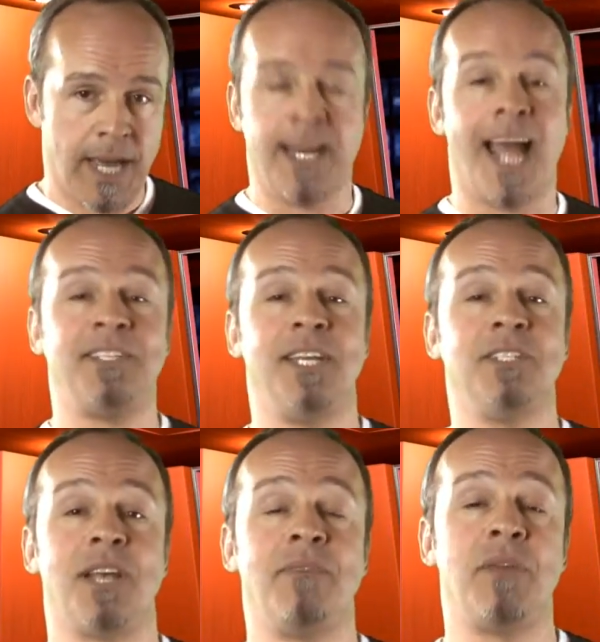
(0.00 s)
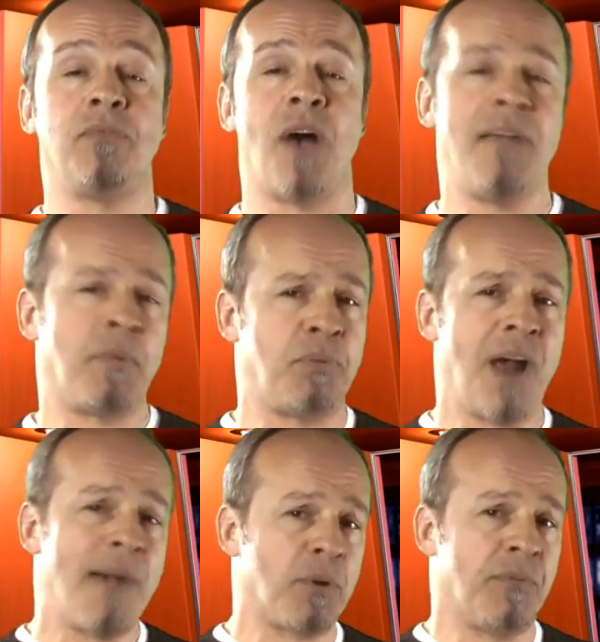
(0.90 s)
In 1975, a
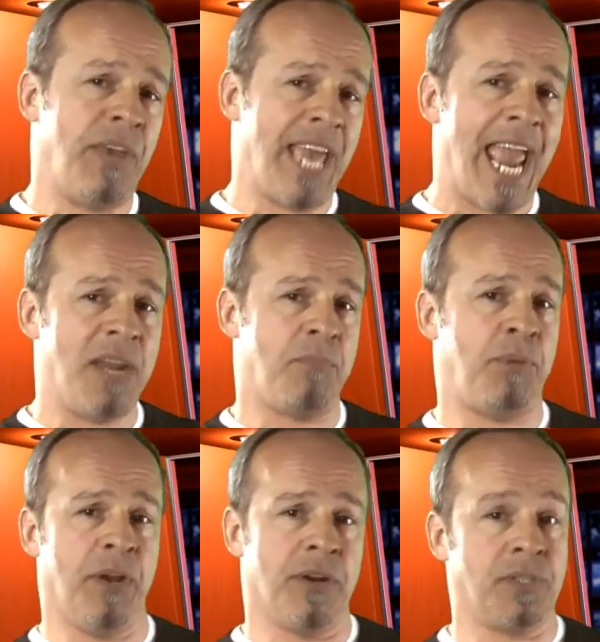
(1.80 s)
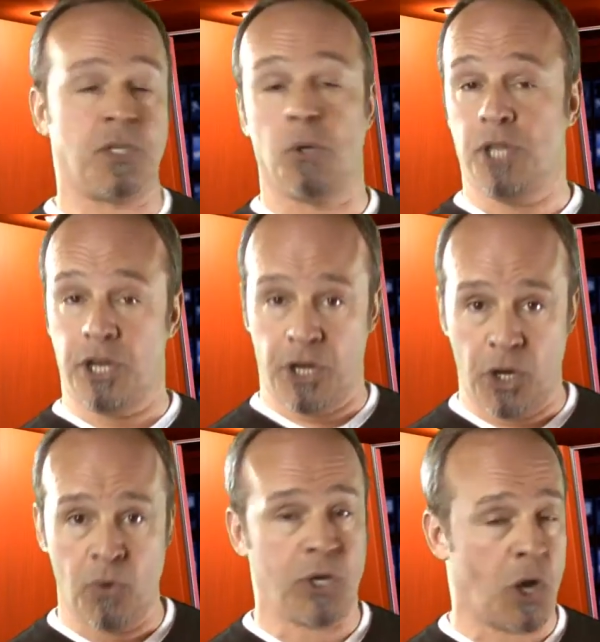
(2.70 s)
proper V8 appeared, and so did a
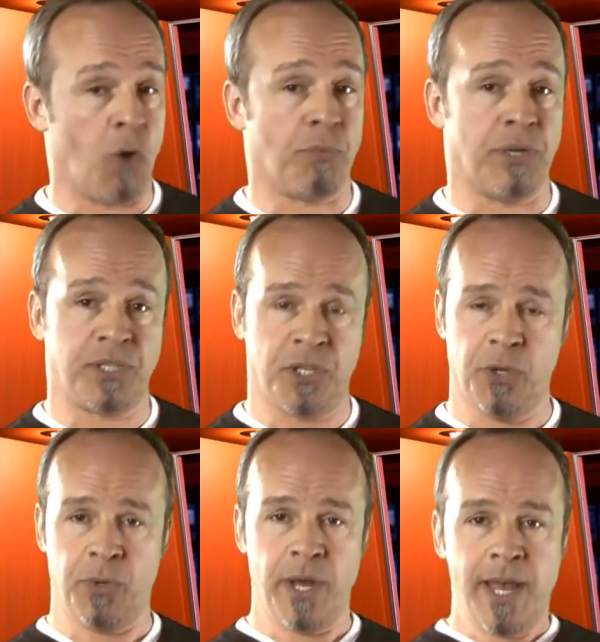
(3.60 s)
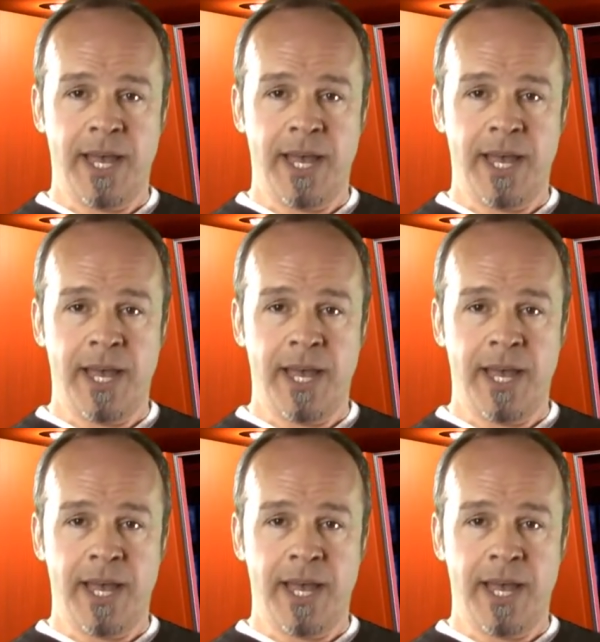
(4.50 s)
new Cobra II.